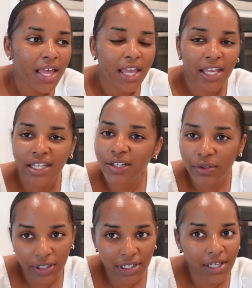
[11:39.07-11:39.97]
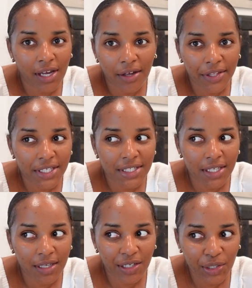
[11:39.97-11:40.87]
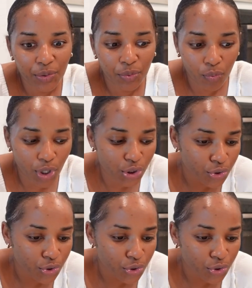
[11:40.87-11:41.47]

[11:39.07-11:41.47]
and he literally did all this in one